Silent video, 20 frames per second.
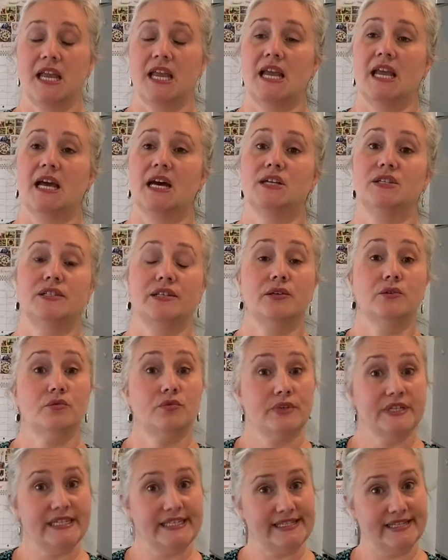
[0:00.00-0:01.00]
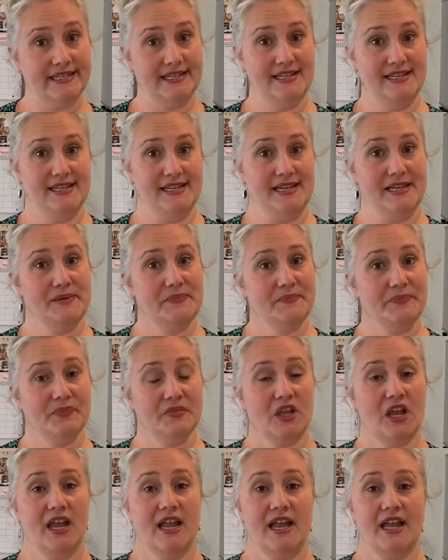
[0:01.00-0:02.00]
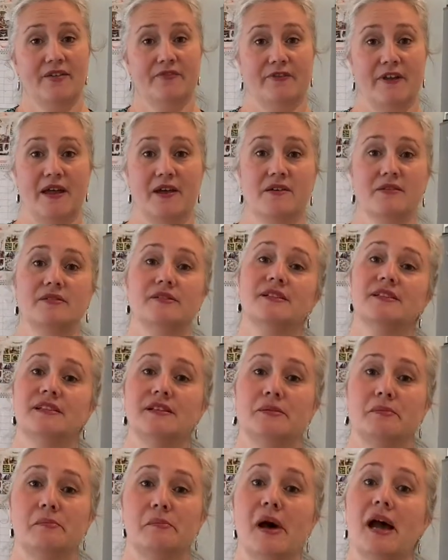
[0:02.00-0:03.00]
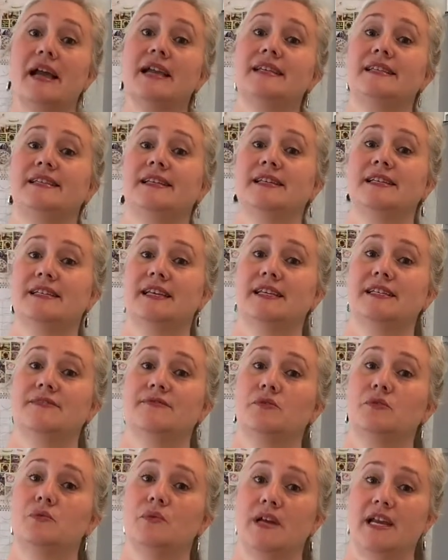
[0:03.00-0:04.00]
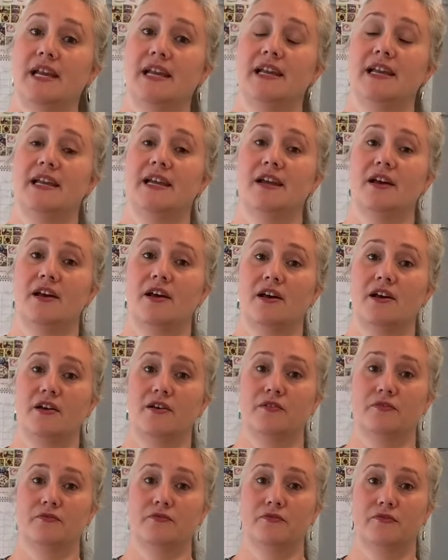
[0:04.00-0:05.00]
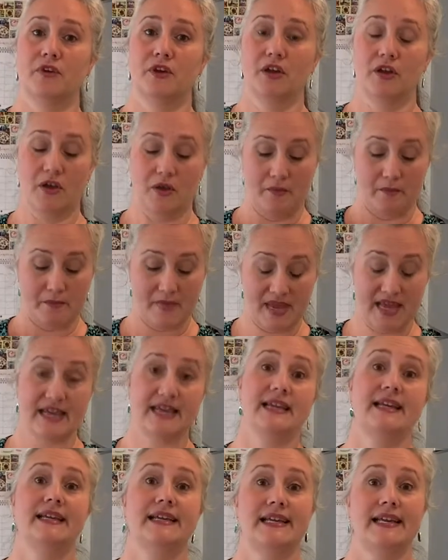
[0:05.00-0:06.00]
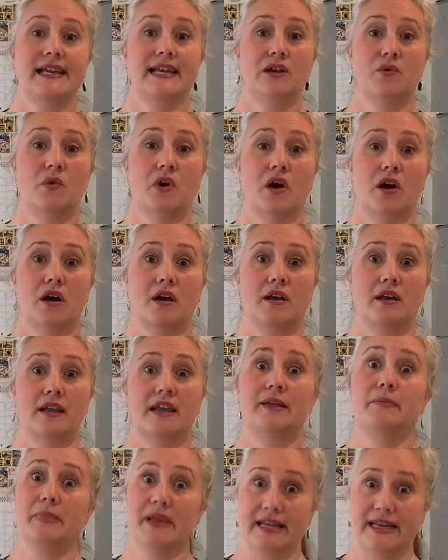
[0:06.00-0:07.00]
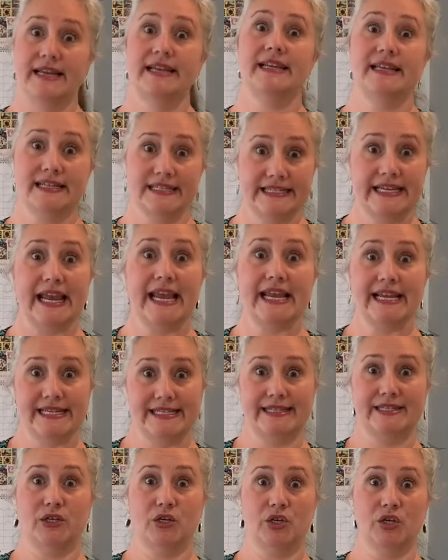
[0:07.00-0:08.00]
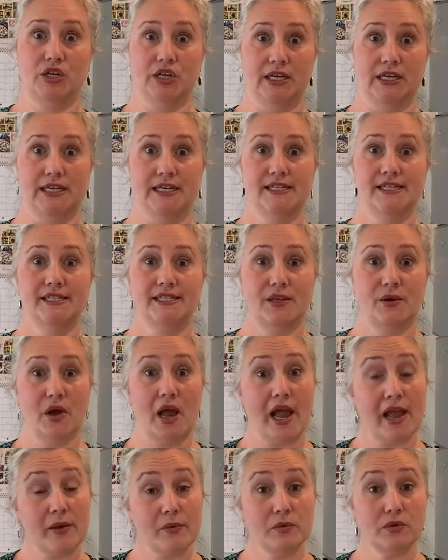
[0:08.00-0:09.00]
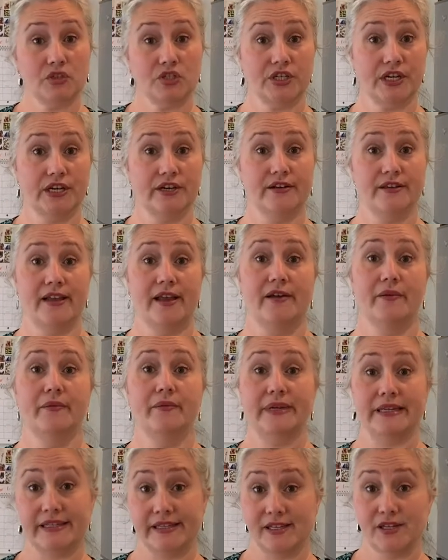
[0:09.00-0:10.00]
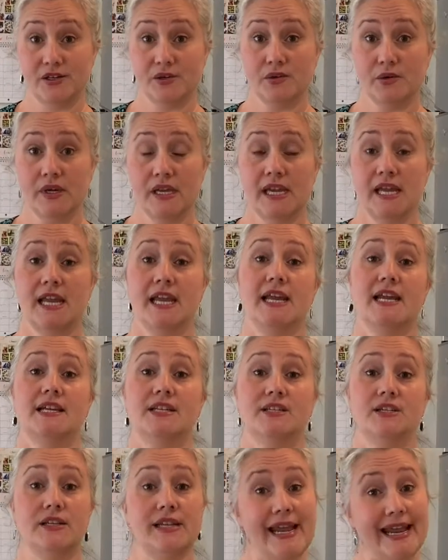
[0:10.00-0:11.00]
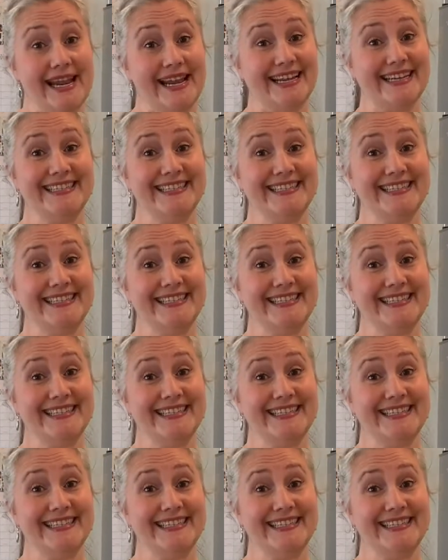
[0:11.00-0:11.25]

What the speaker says: until recently. I found my successful way of making quinoa and making it taste good. So I will share that with you today.